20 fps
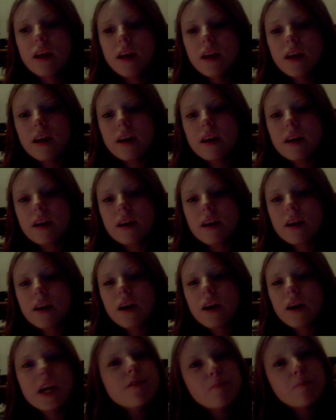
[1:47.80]
a
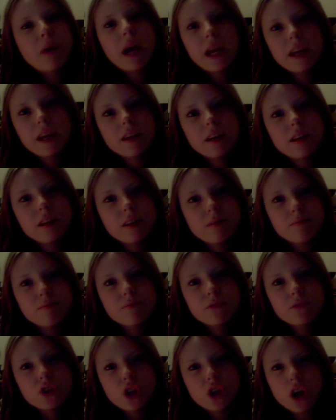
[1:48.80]
pagan
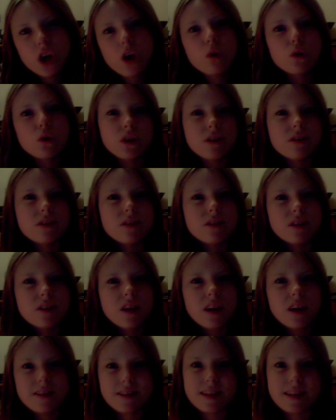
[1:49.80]
childhood, I'd
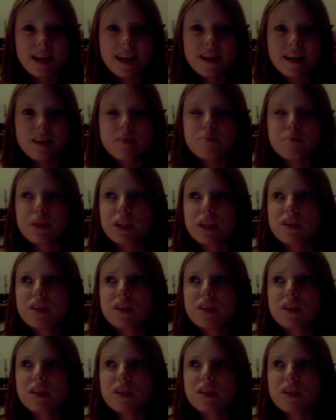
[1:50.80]
say, because